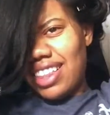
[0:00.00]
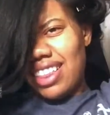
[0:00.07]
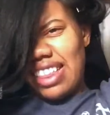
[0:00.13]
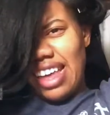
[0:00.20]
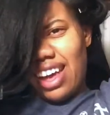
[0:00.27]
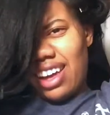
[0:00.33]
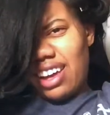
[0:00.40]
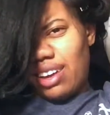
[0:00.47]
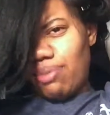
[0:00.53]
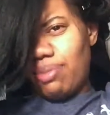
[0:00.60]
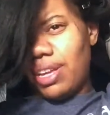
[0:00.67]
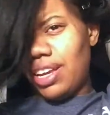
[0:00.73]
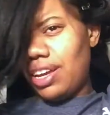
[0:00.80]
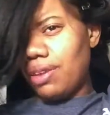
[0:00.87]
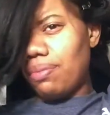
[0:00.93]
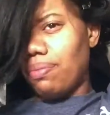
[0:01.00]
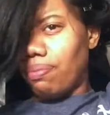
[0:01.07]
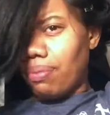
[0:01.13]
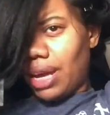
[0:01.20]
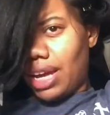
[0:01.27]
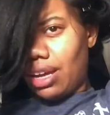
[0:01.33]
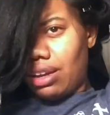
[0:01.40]
that a medium
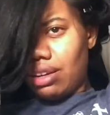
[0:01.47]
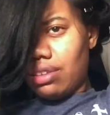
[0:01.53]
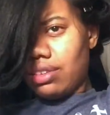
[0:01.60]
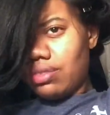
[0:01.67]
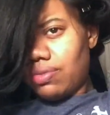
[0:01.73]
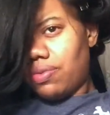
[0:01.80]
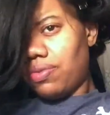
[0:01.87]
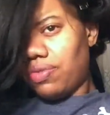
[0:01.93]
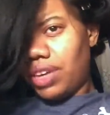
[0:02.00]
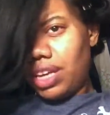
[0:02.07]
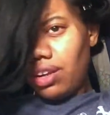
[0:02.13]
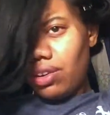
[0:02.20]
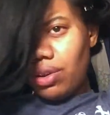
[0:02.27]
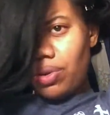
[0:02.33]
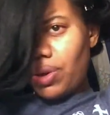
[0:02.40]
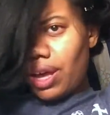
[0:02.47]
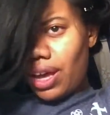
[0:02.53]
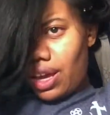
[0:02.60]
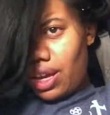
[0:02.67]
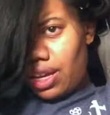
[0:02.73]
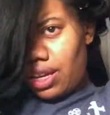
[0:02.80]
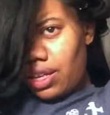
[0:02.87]
might fit
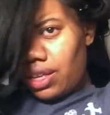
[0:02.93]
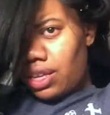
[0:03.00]
okay.